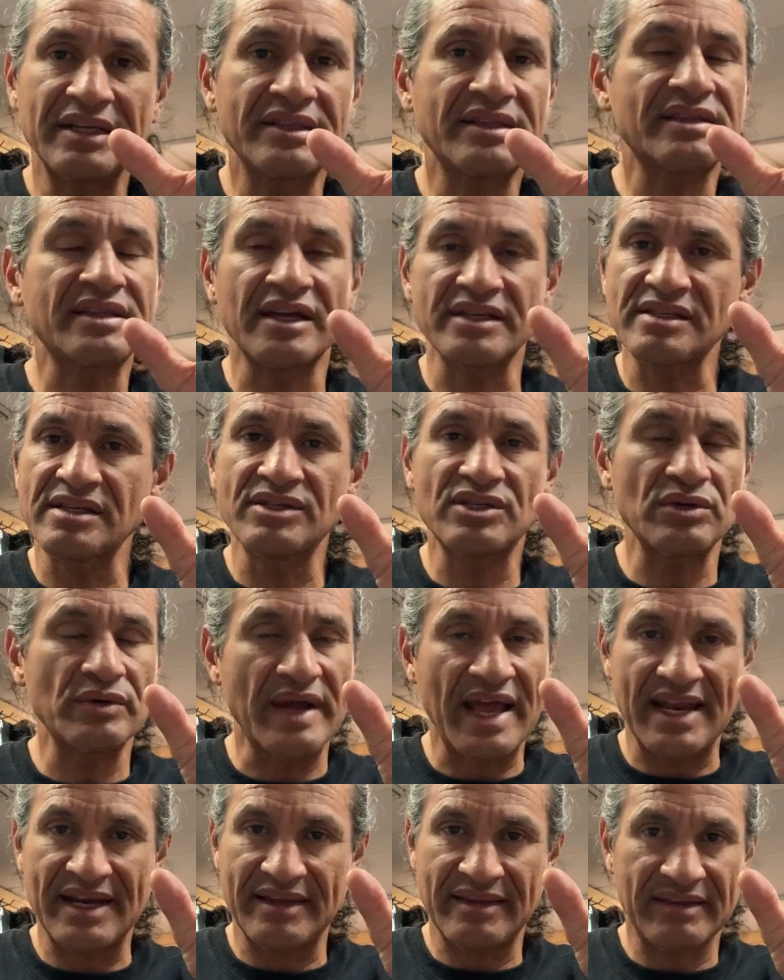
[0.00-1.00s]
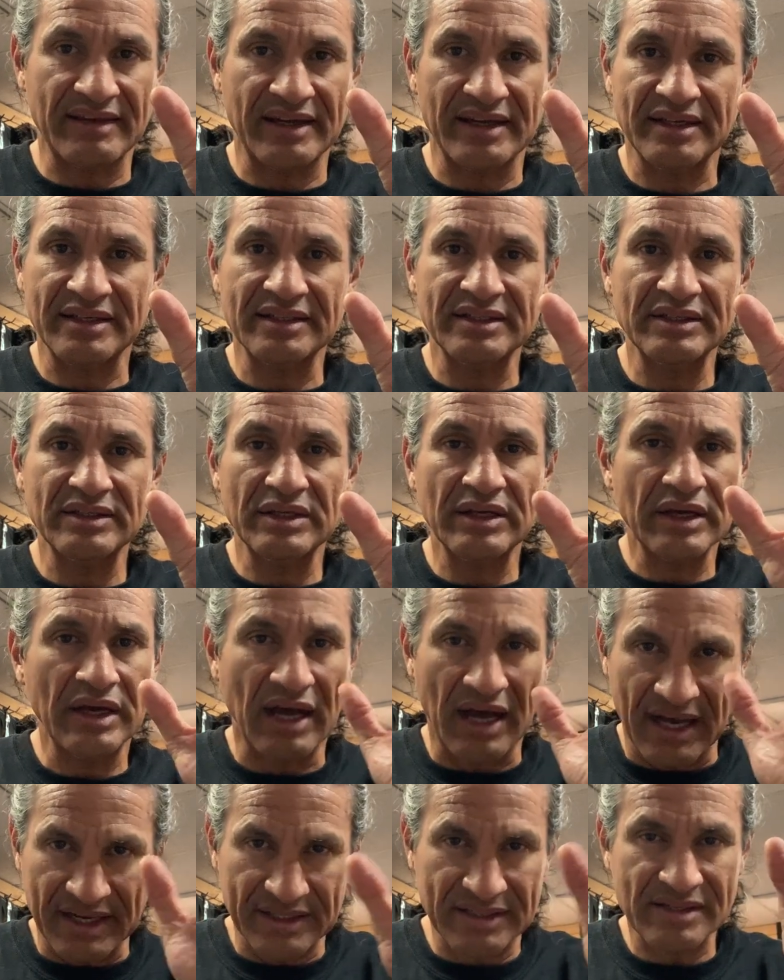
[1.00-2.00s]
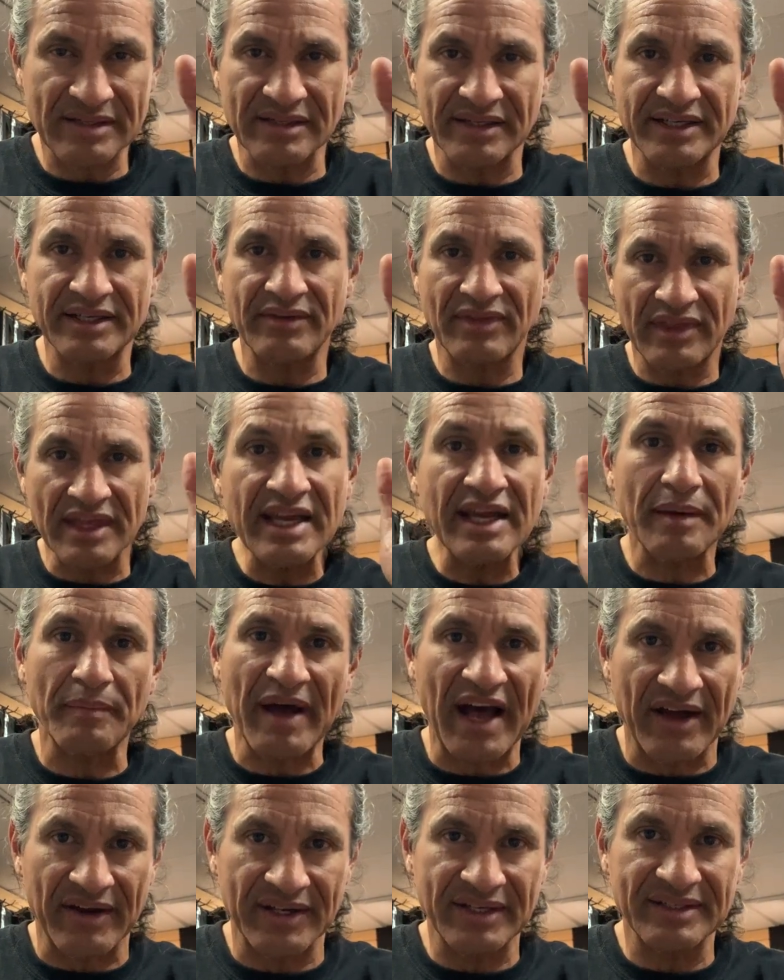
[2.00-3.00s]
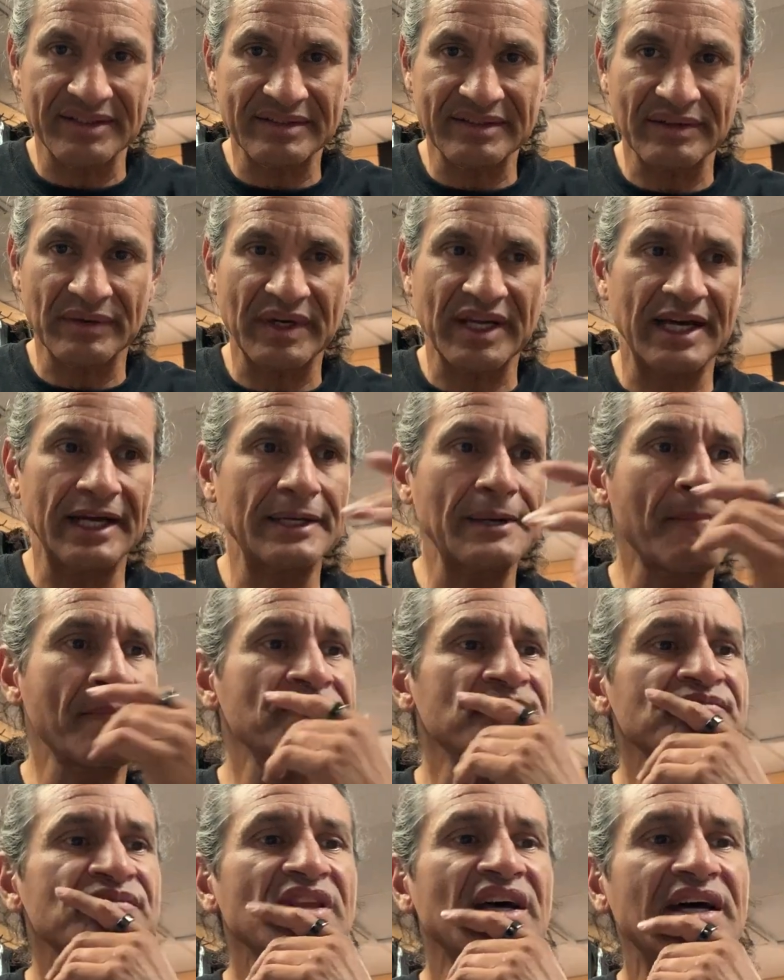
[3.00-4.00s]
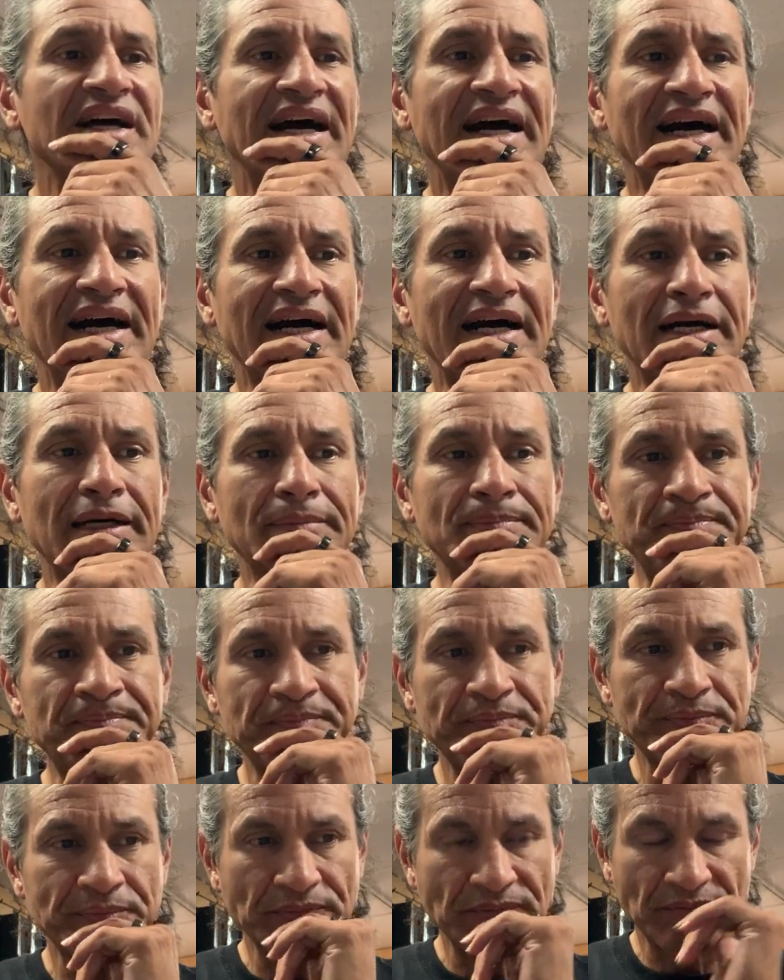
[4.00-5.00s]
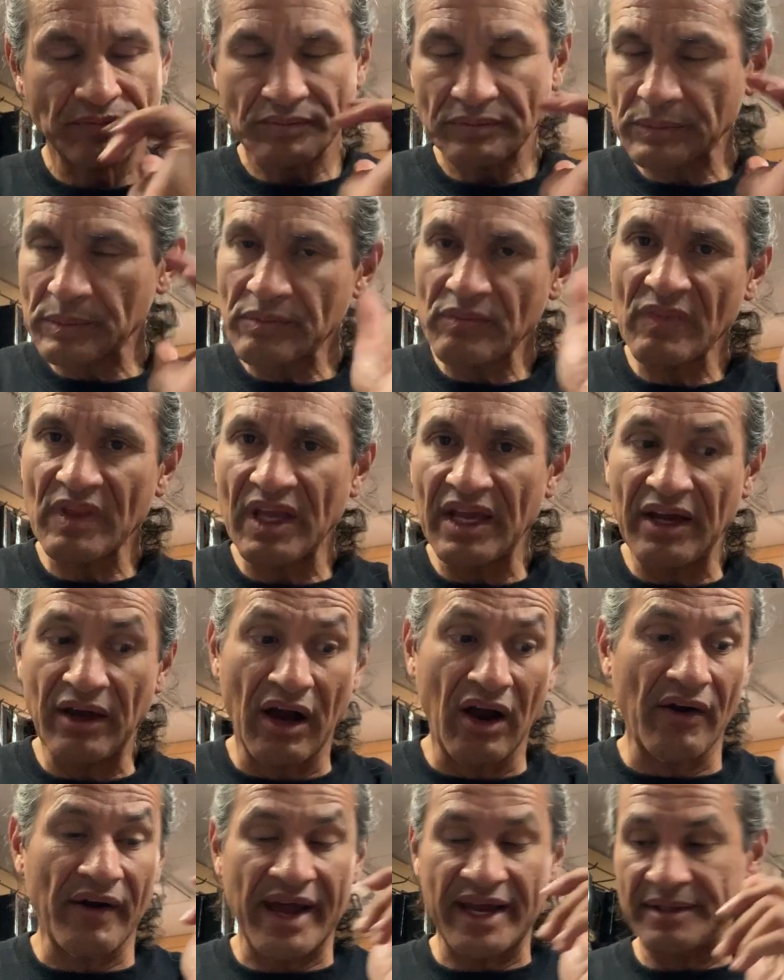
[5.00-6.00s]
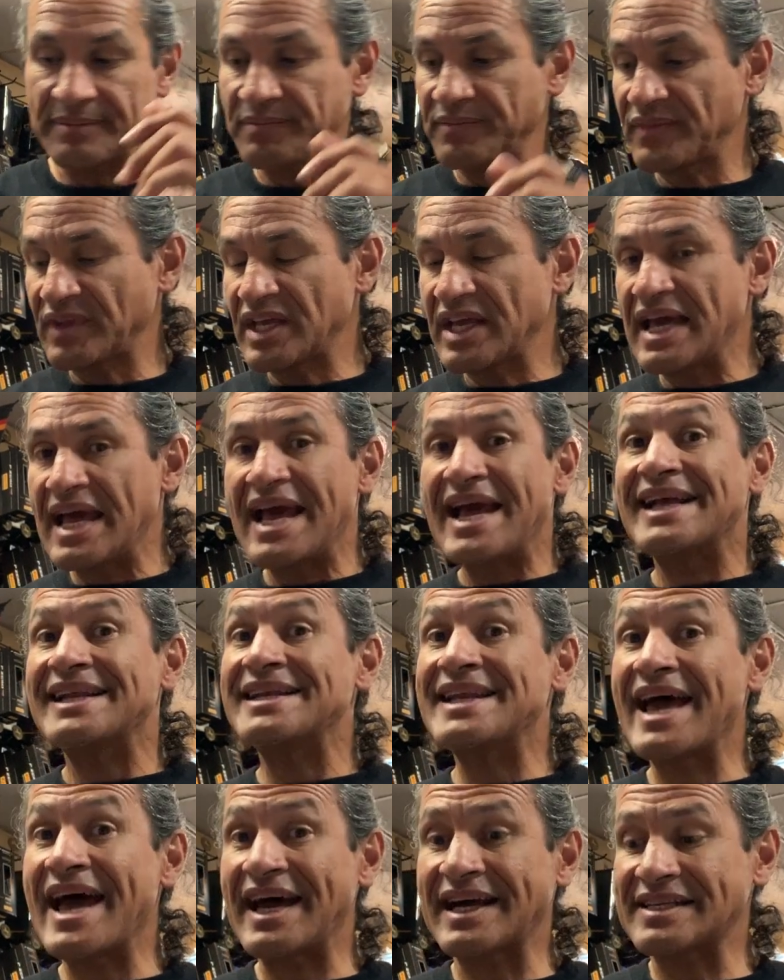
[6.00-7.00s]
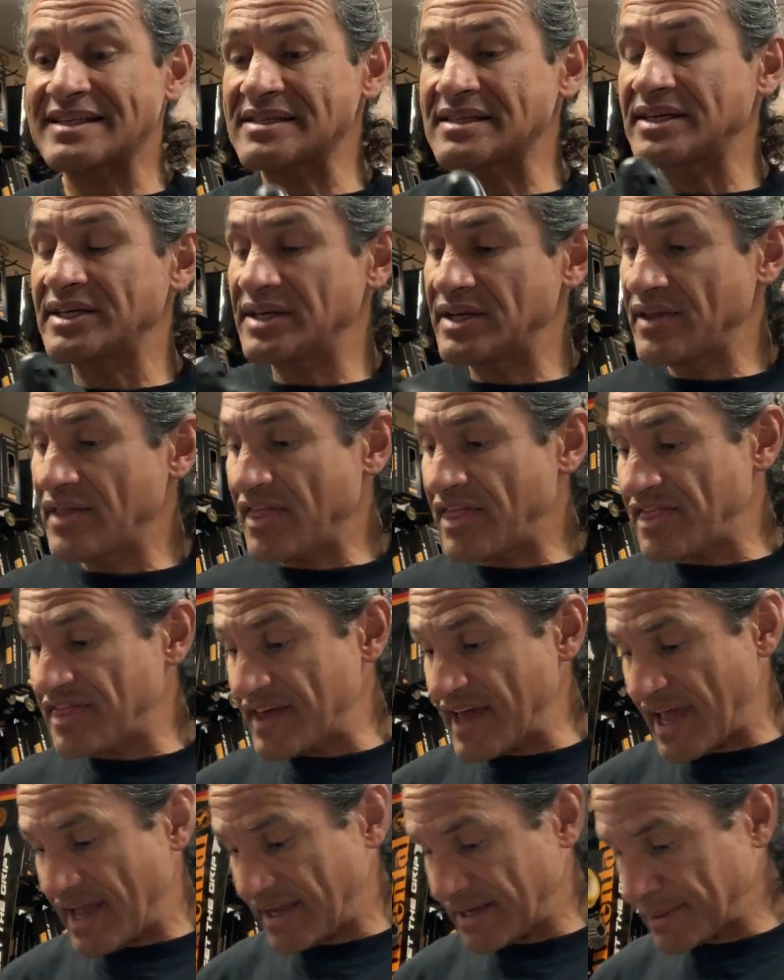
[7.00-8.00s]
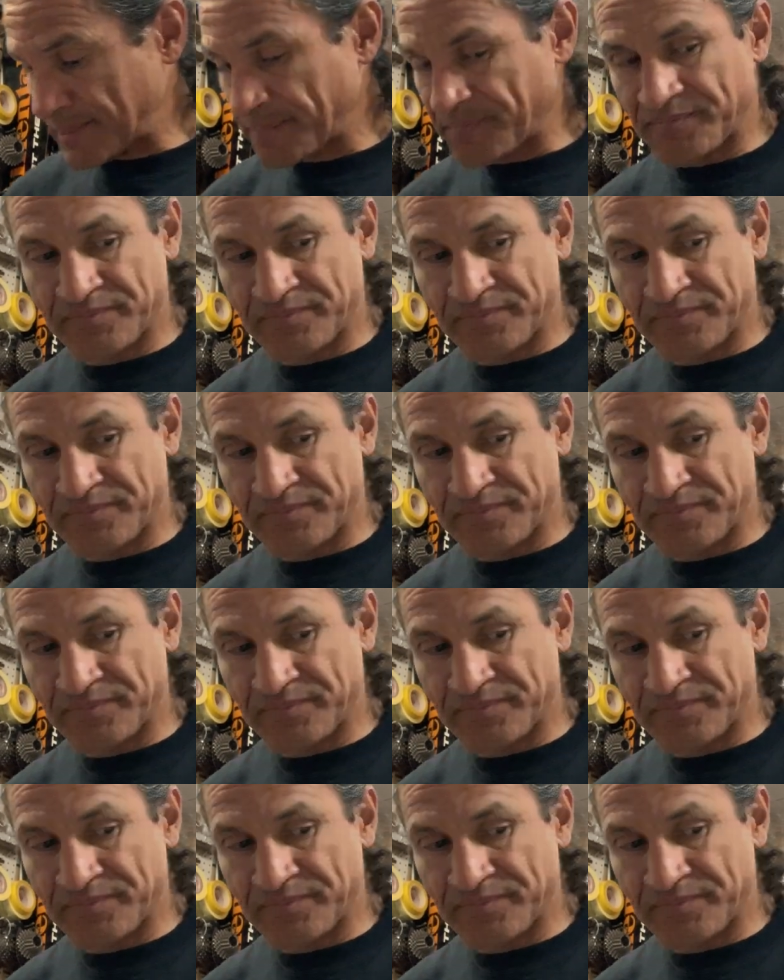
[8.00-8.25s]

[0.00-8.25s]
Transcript: doesn't do anything, honestly. Think about it, okay? All right, next thing.